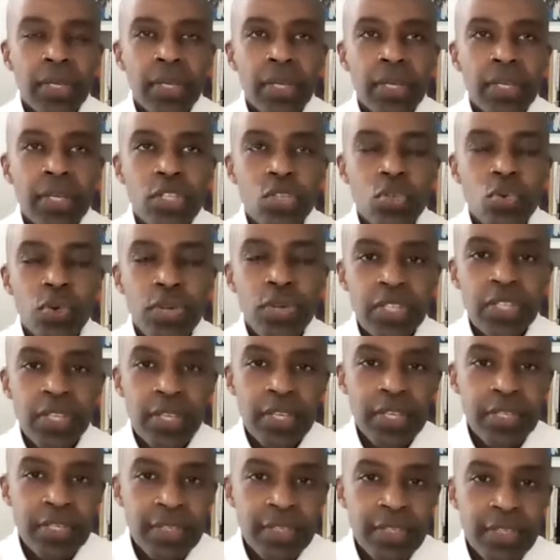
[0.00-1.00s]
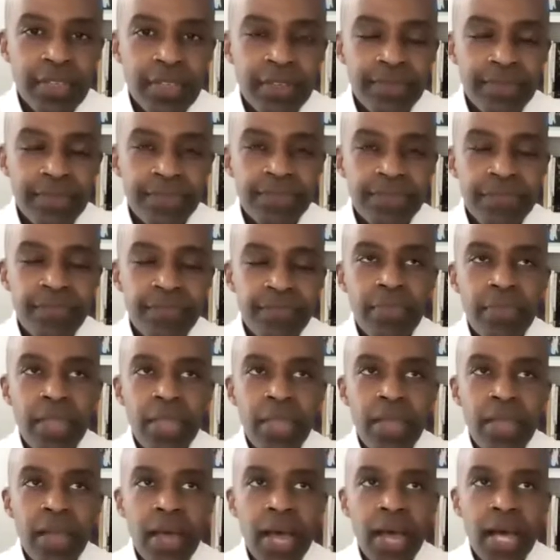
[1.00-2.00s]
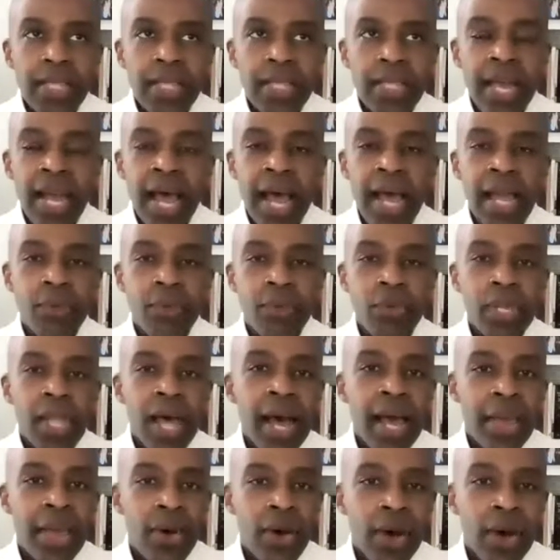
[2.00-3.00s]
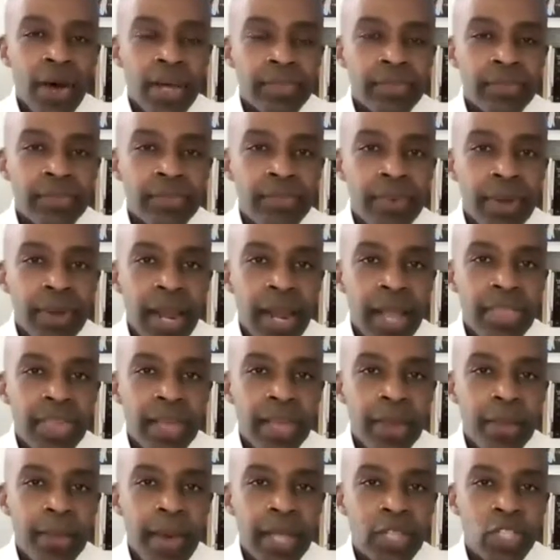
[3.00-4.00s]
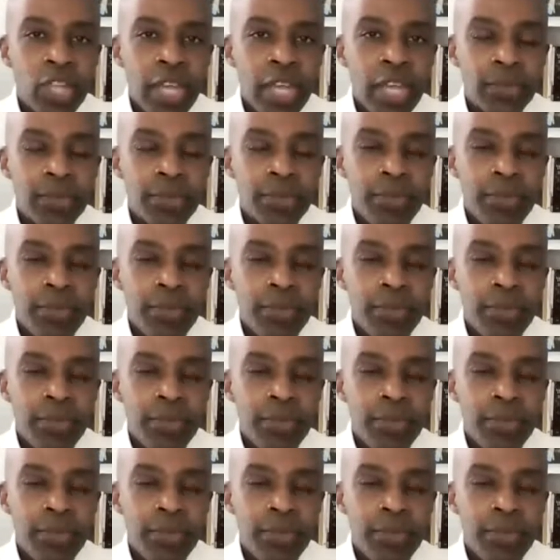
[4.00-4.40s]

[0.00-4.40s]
sources that I rely on when I think about James